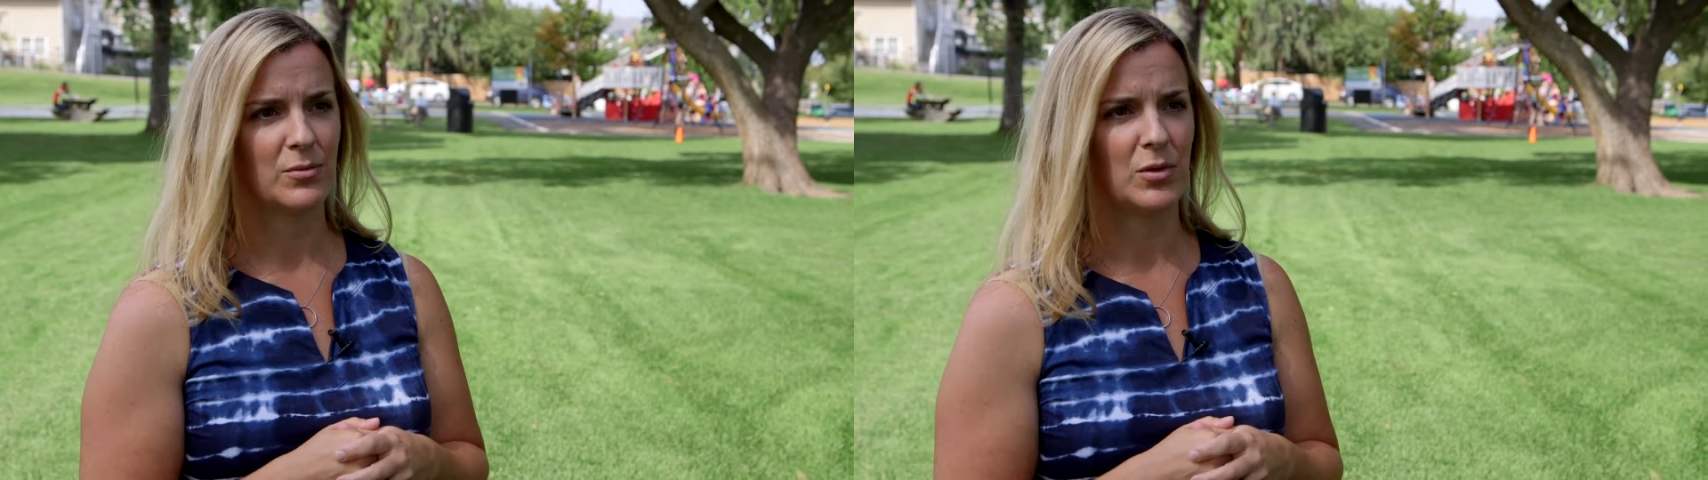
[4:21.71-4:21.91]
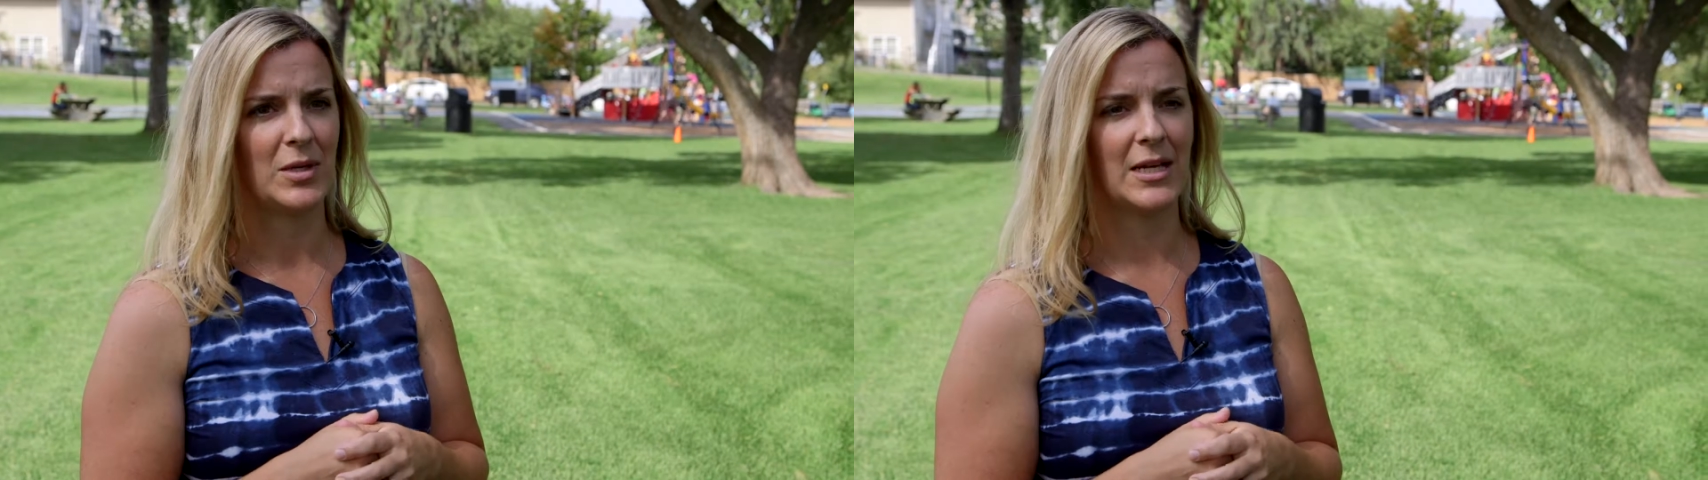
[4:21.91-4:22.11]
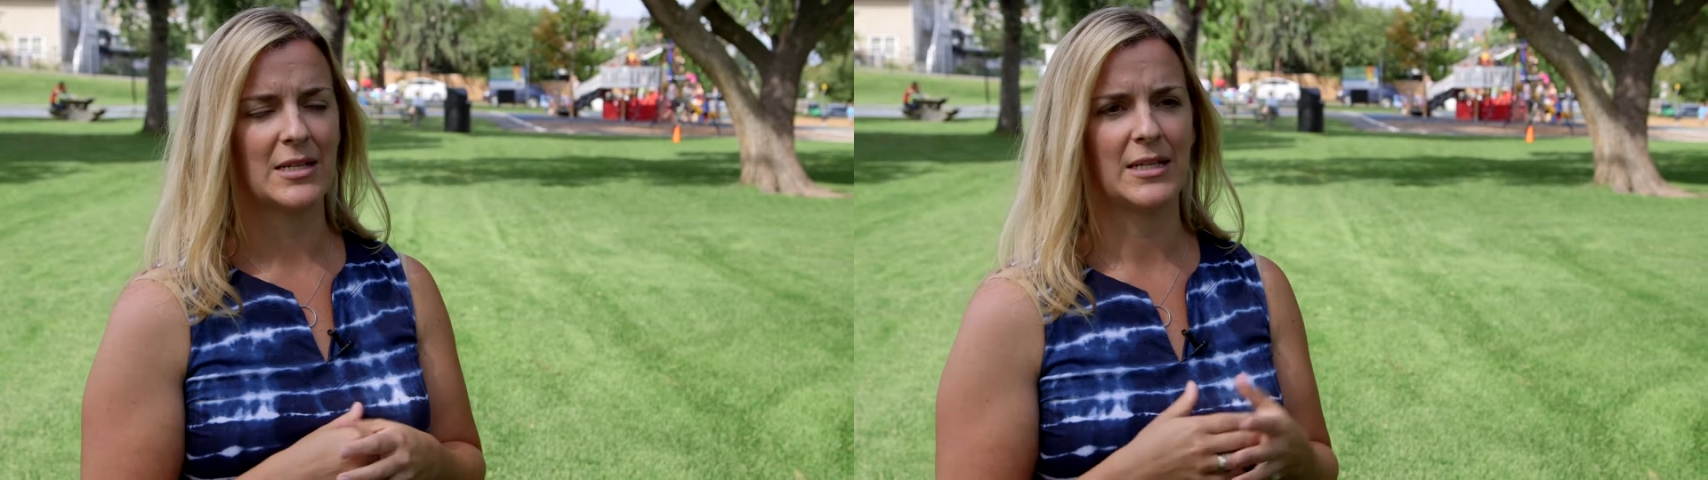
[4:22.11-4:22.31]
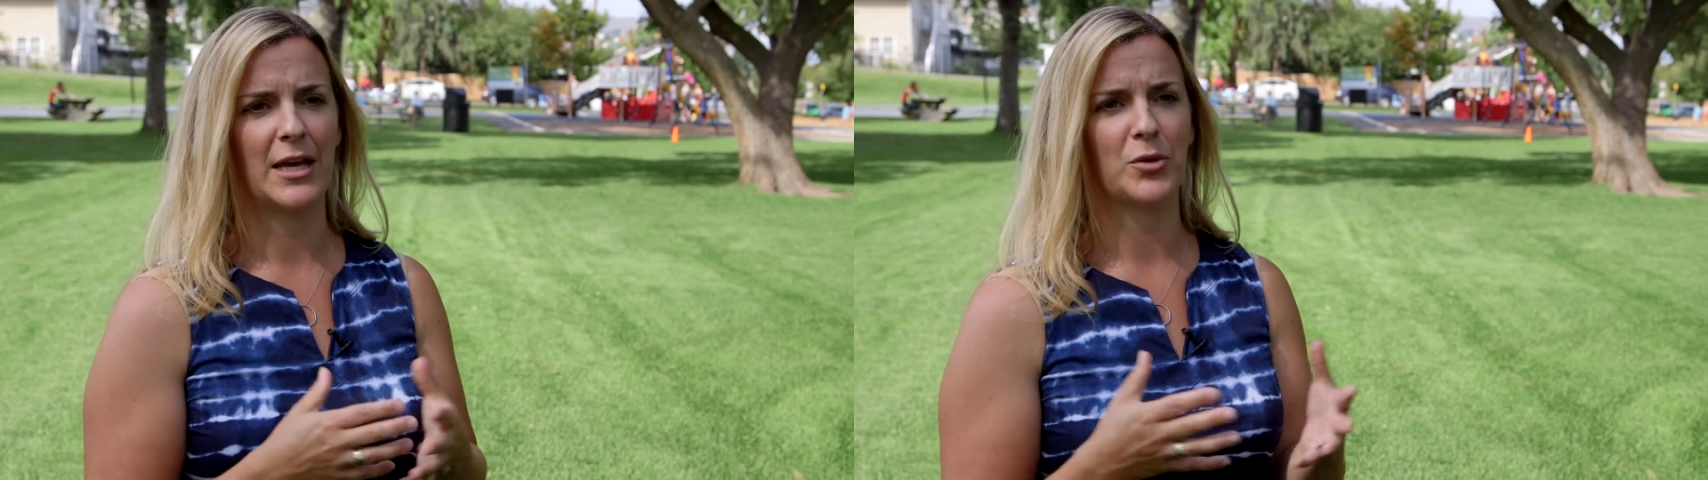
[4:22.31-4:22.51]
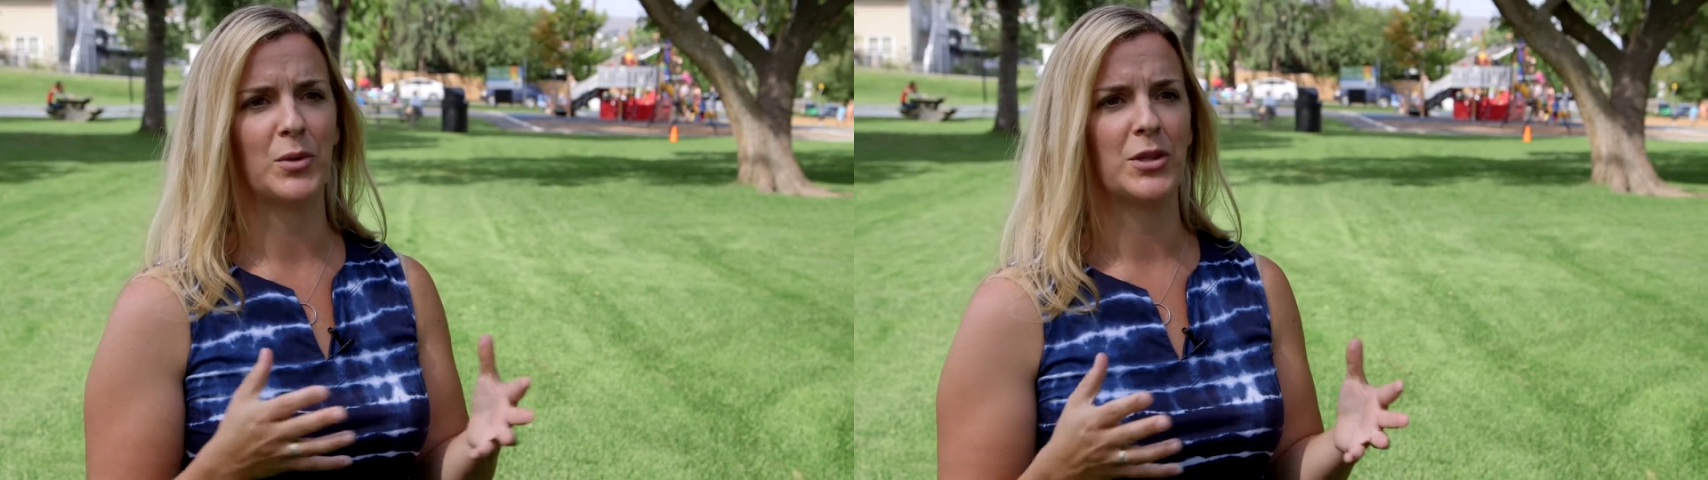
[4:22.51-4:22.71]
When we get
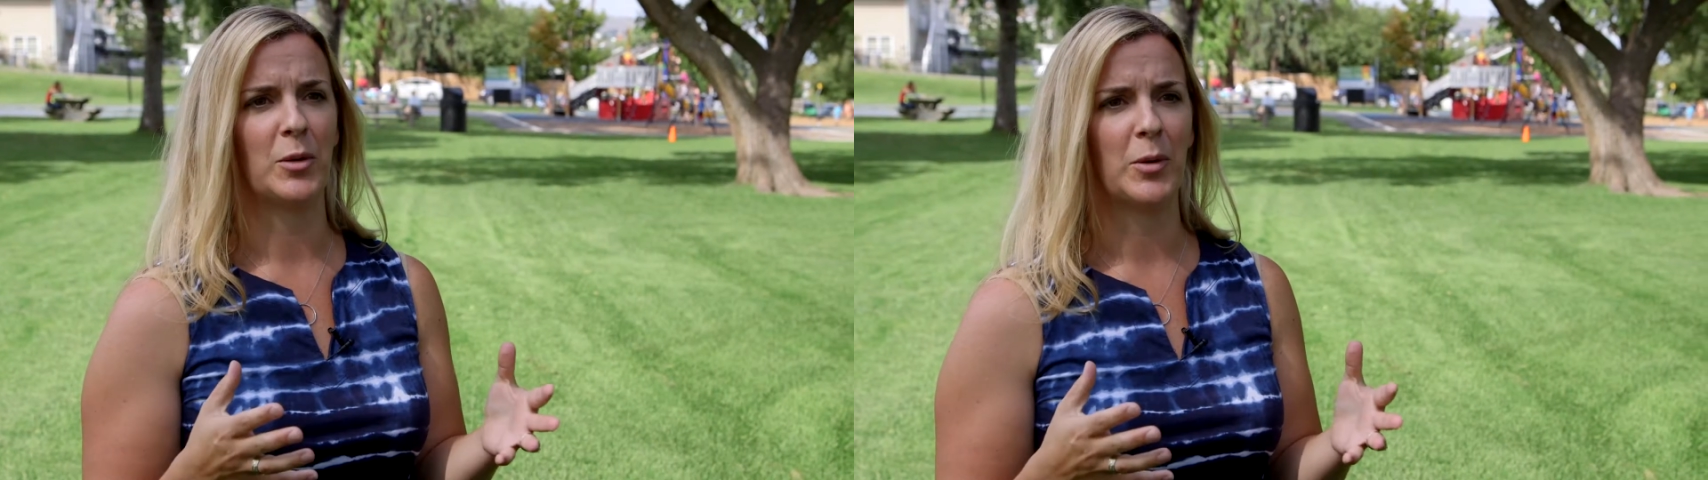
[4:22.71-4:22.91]
together with our